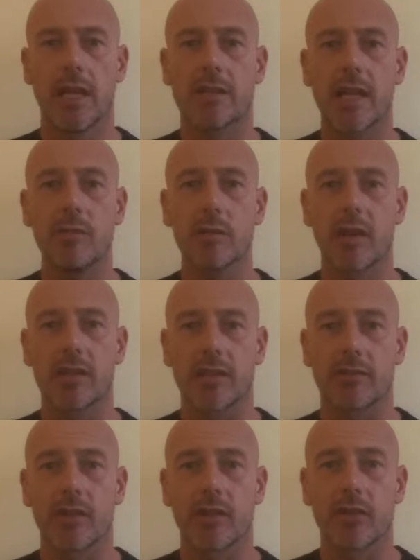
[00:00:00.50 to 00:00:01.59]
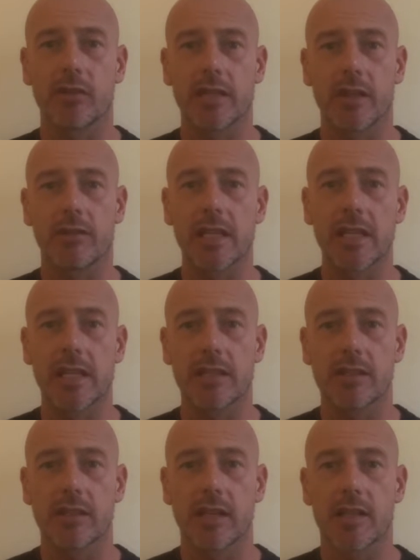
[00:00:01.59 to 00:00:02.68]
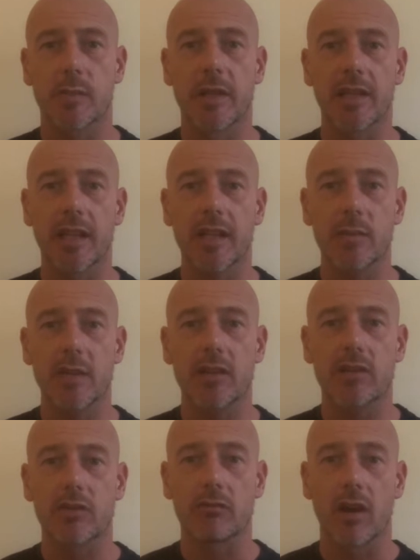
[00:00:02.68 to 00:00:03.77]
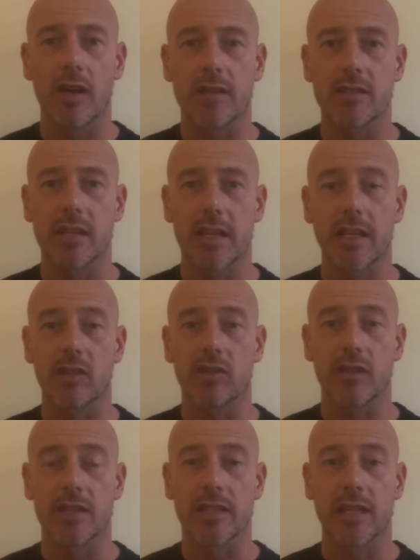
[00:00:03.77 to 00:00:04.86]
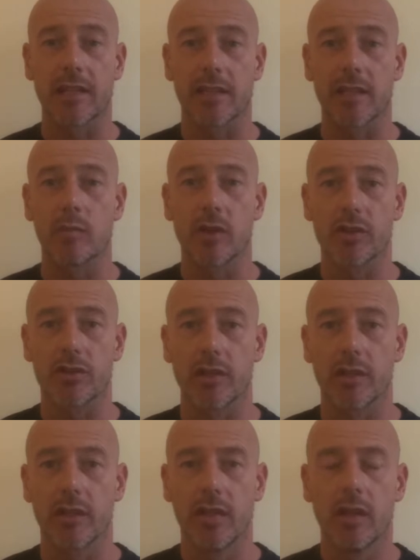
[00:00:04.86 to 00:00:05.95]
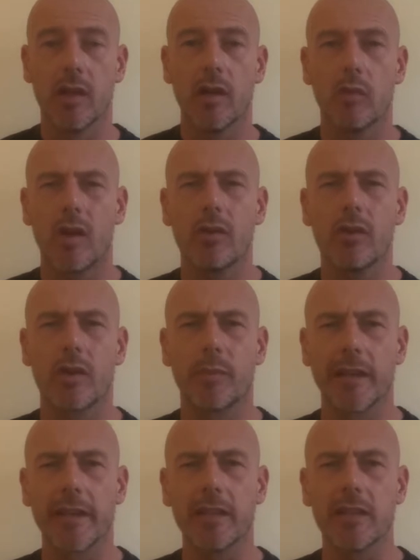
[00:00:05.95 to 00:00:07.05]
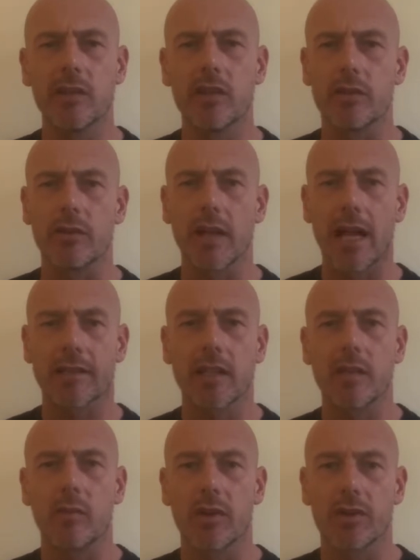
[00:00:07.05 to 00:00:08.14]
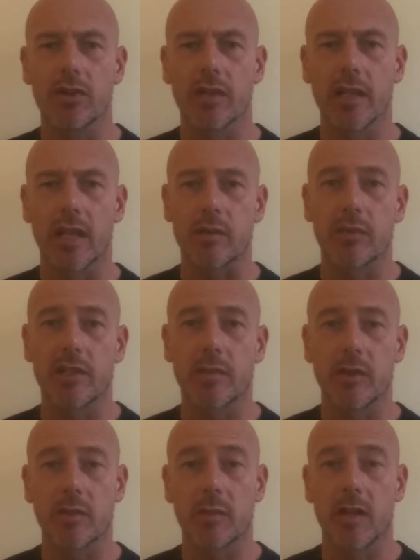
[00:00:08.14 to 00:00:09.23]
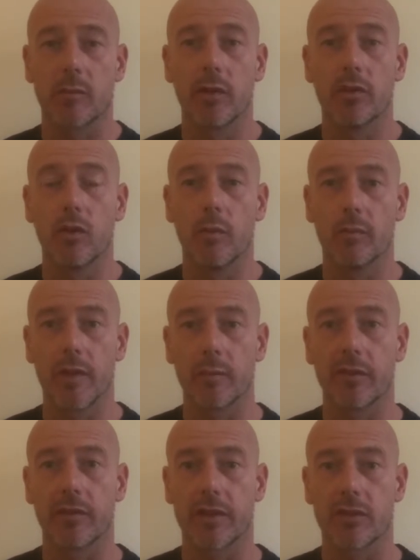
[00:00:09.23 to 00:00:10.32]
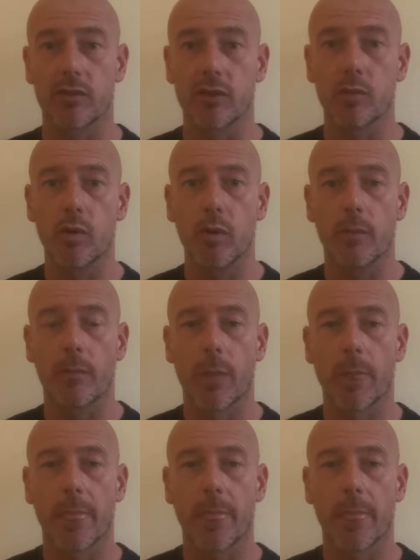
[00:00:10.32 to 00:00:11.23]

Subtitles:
As game demands have increased over the years, there has been an exponential rise in interest in athlete monitoring. While not completely new, athlete monitoring has pretty much become the norm in professional sport.